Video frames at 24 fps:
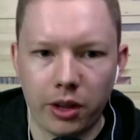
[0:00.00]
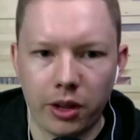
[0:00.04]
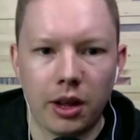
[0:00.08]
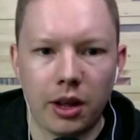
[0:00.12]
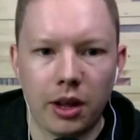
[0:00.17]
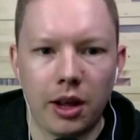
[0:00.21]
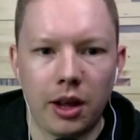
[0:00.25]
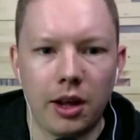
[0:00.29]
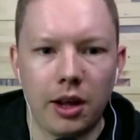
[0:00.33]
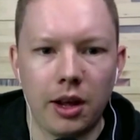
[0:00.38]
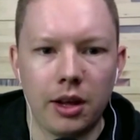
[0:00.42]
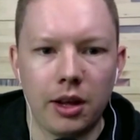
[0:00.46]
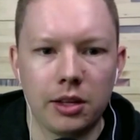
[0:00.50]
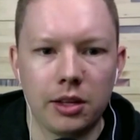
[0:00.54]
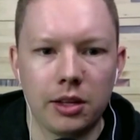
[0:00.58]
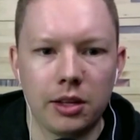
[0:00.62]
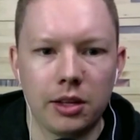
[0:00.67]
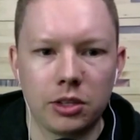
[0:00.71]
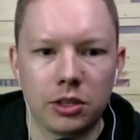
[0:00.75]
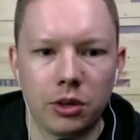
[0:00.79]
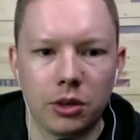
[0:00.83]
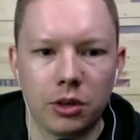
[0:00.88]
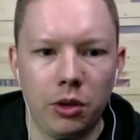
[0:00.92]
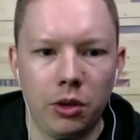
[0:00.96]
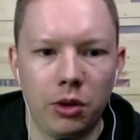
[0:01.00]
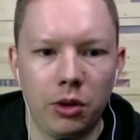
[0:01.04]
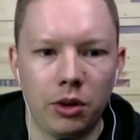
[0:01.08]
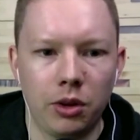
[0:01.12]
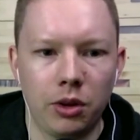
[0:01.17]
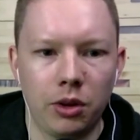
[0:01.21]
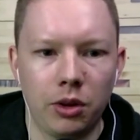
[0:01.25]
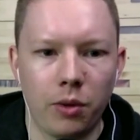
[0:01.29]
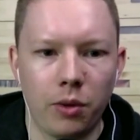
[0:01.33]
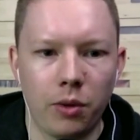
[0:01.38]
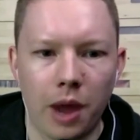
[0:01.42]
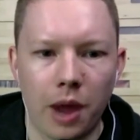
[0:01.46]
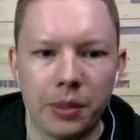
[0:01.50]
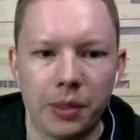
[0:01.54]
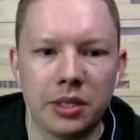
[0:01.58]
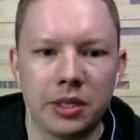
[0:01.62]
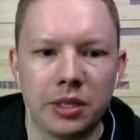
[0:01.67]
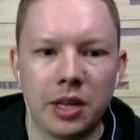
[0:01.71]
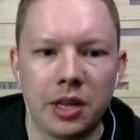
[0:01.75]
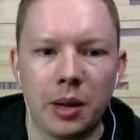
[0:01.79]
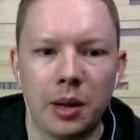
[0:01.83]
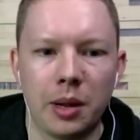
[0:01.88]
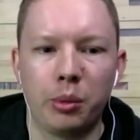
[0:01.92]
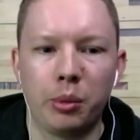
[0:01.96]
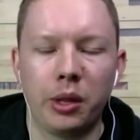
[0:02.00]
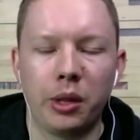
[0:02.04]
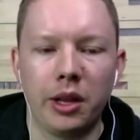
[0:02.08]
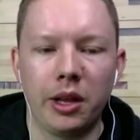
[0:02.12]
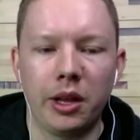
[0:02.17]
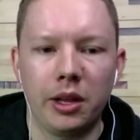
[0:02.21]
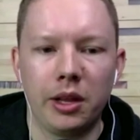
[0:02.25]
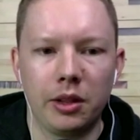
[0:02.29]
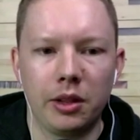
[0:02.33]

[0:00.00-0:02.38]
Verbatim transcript: uh, so you can grab this template.